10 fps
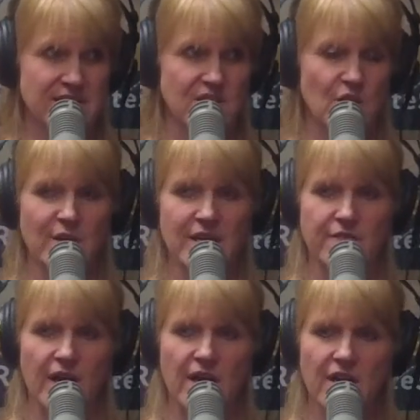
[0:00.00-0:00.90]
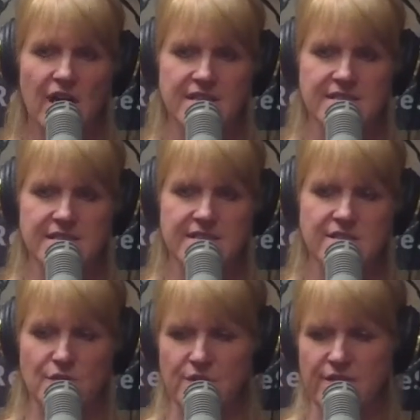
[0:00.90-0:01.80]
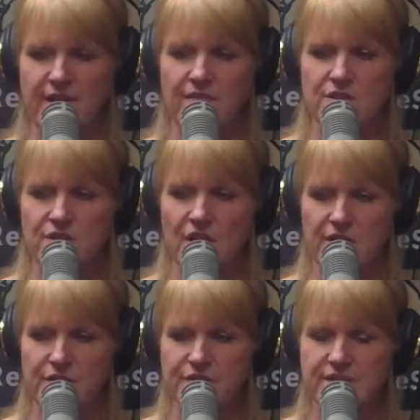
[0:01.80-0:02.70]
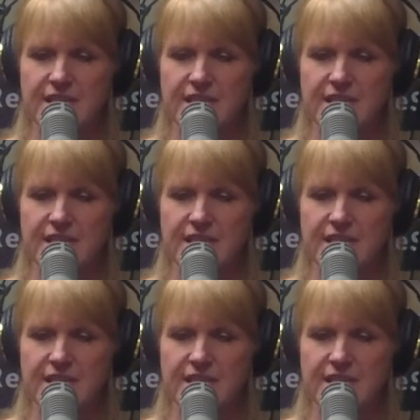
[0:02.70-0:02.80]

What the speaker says: So if our cost is $3,500,